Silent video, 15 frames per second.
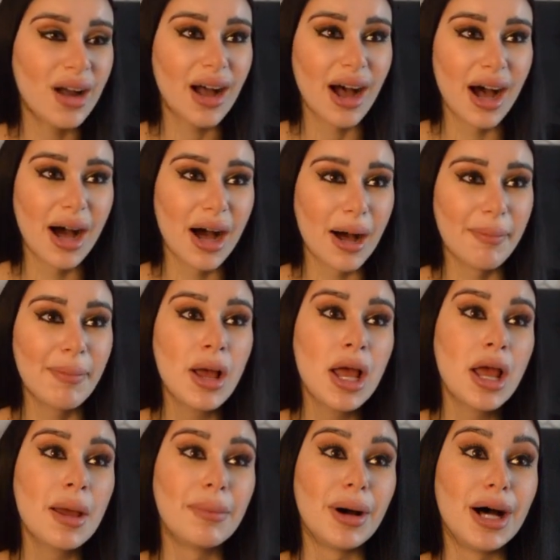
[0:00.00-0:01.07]

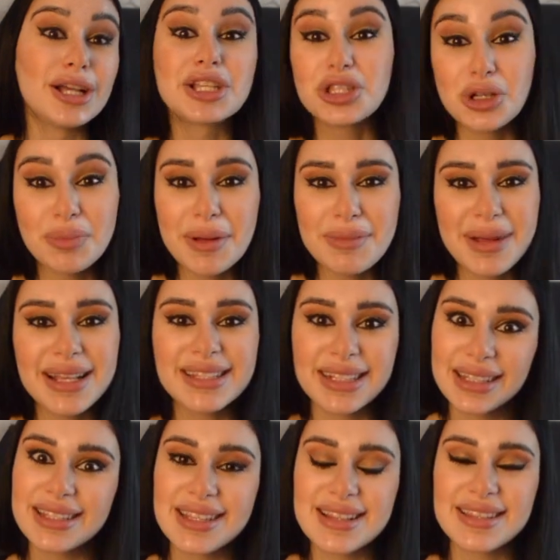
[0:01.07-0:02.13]
But stupid me
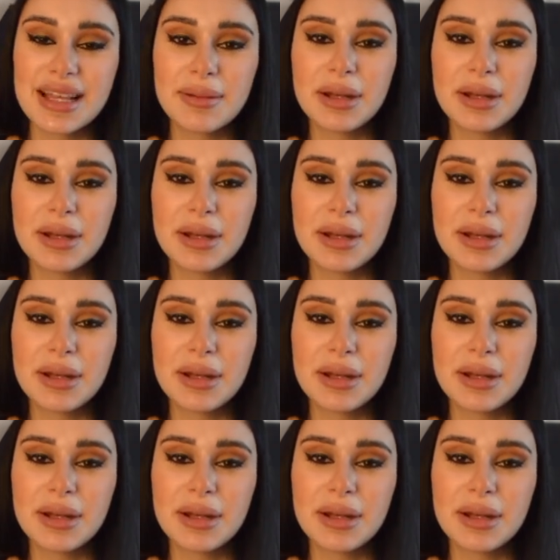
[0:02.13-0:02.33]
didn't listen to him,